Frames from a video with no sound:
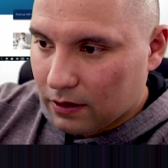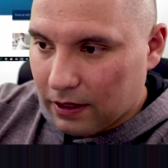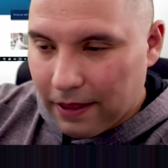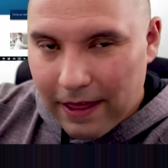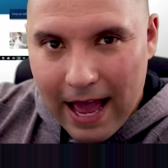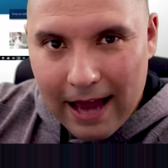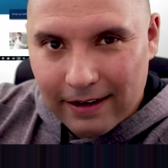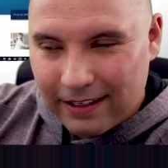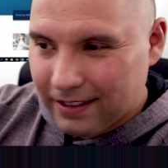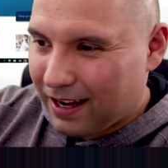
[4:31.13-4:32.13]
Look at
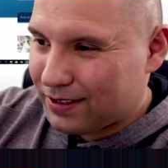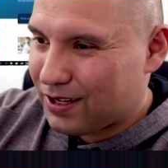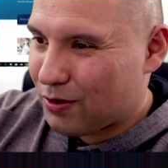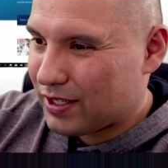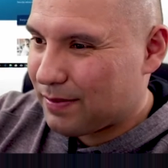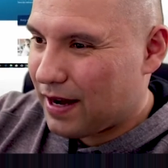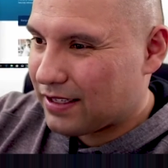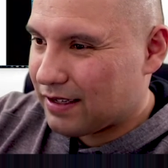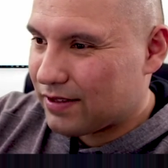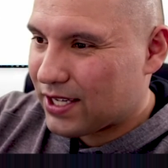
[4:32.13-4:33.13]
that. It's also responsive.